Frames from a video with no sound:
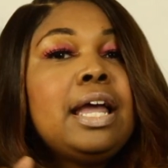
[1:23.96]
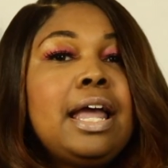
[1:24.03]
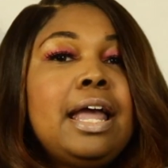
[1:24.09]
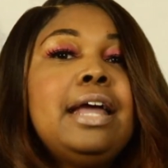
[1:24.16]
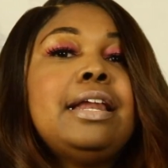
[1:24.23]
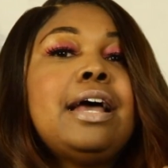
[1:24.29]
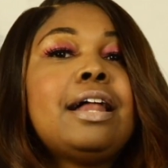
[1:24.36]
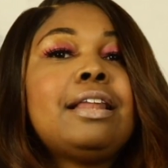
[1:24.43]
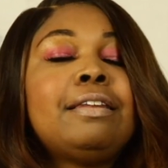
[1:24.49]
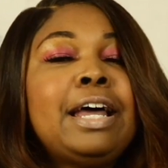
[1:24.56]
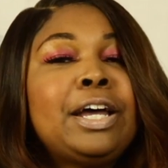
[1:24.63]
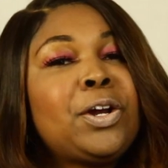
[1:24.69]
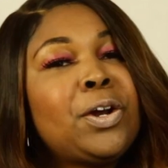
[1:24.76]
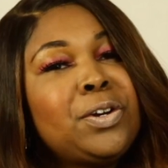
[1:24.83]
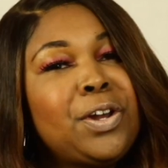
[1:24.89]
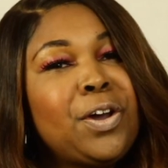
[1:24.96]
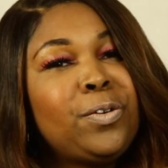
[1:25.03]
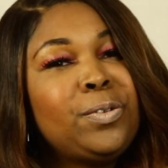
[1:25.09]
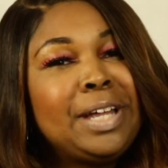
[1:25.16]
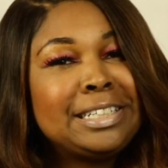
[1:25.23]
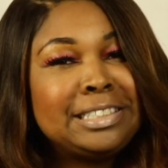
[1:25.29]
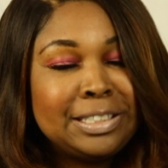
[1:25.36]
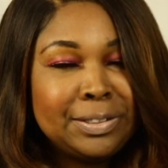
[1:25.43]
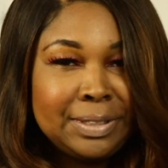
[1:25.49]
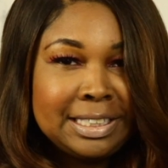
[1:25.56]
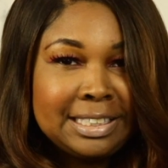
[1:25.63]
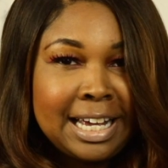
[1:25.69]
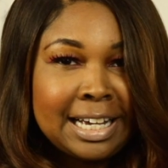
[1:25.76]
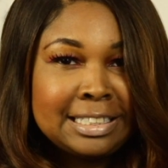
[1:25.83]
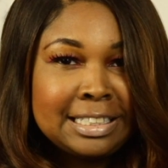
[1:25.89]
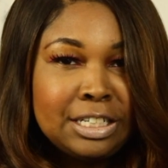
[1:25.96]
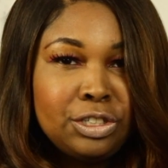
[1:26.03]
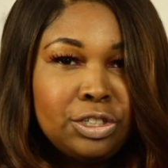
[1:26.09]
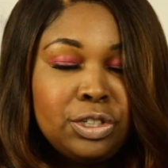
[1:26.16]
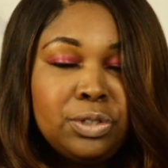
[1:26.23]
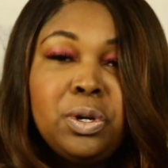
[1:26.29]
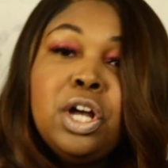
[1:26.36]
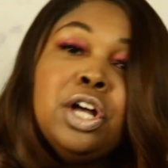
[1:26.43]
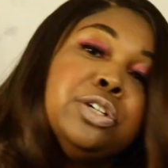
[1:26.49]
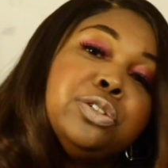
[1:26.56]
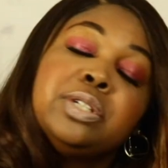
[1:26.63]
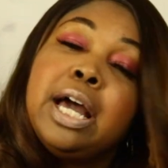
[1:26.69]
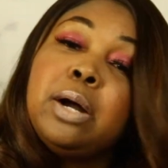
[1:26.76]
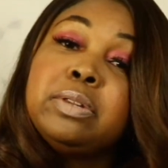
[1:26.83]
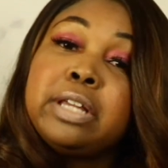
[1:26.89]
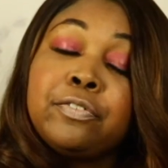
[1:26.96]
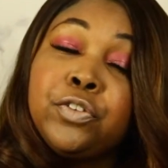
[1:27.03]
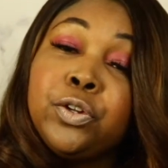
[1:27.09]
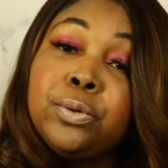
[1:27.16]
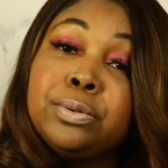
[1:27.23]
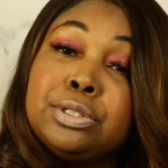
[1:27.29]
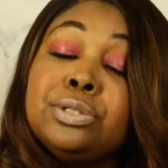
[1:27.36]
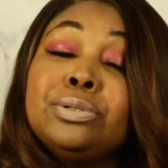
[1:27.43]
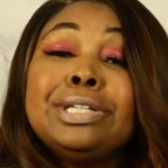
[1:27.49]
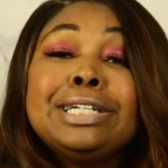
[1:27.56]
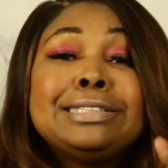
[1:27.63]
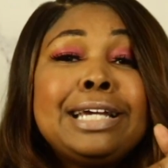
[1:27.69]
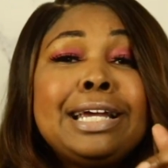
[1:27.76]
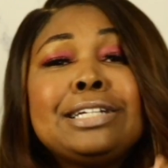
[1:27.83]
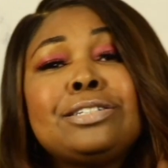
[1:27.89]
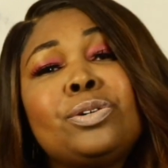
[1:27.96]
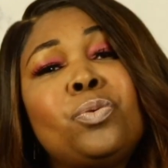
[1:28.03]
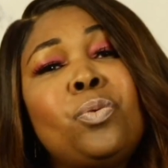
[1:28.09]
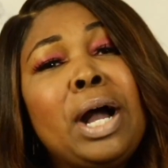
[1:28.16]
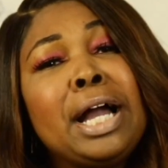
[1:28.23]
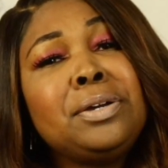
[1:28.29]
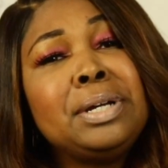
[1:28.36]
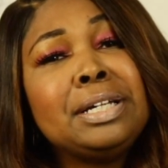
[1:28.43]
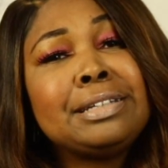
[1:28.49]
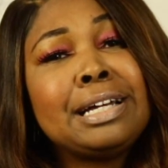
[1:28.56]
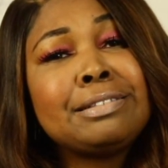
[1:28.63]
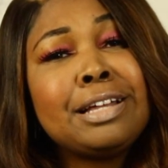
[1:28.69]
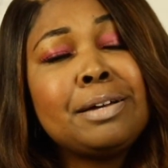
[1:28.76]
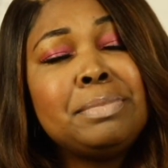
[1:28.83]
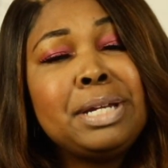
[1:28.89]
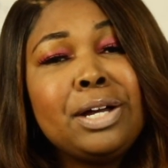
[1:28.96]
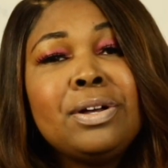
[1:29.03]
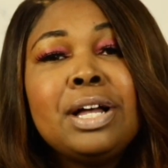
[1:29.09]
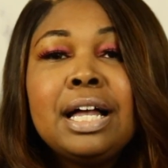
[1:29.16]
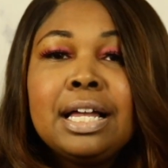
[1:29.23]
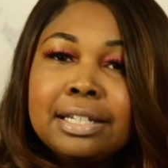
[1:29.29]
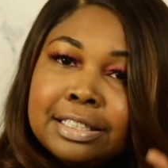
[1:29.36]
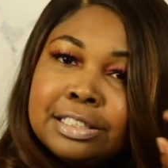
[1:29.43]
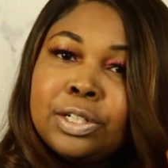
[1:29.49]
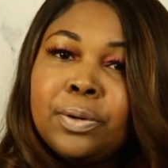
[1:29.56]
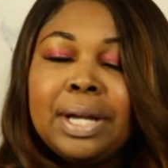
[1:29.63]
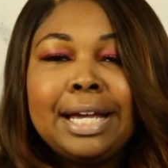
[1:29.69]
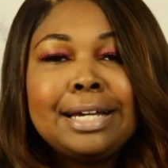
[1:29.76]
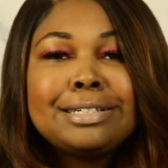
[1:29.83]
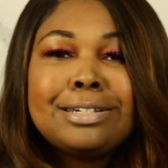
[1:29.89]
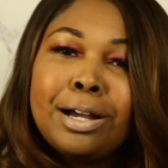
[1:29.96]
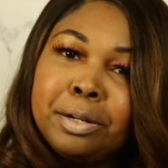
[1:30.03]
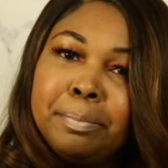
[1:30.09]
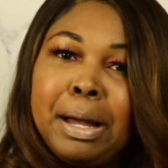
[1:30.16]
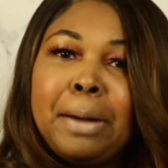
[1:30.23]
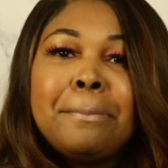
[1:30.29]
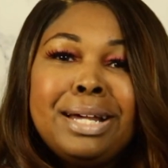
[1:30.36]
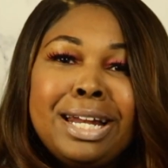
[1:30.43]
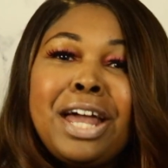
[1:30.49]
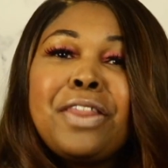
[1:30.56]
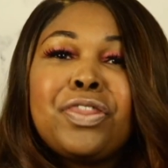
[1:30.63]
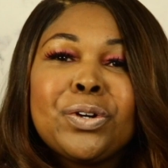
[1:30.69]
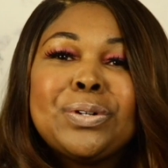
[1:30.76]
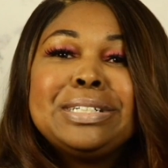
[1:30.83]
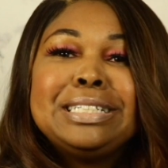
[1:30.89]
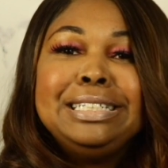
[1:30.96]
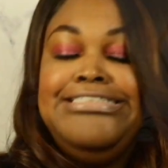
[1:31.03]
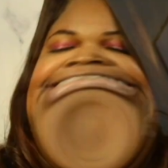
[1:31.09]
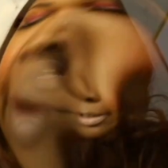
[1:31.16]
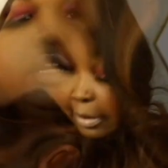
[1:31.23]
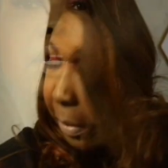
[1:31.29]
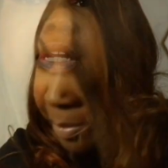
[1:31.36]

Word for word: and let her know that Silky Saks sent you. So now without further ado, let's get into why you hit that thumbnail. Let's go ahead and talk about Butta thirteen.